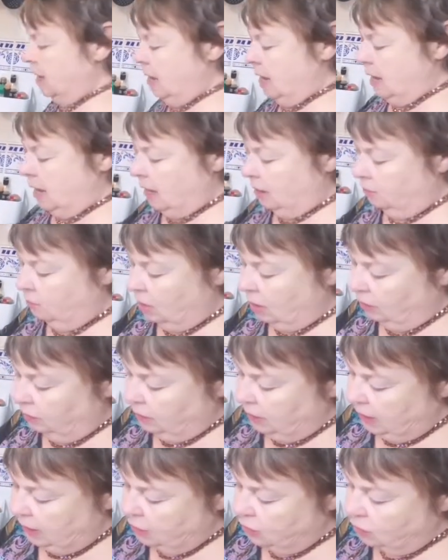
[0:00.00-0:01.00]
And round
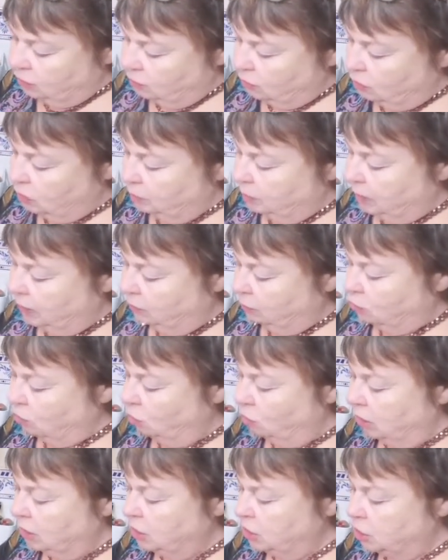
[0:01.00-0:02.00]
the edge you've got a bit of
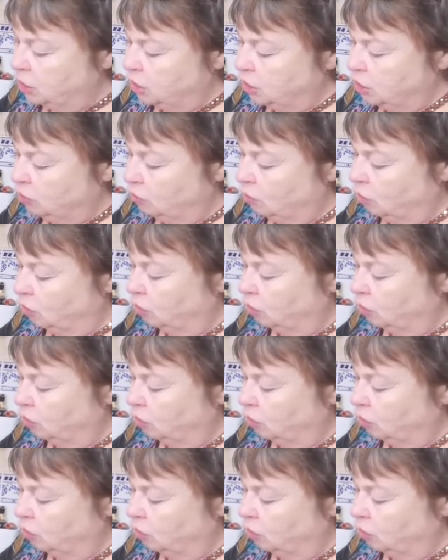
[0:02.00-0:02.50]
crunch. You've got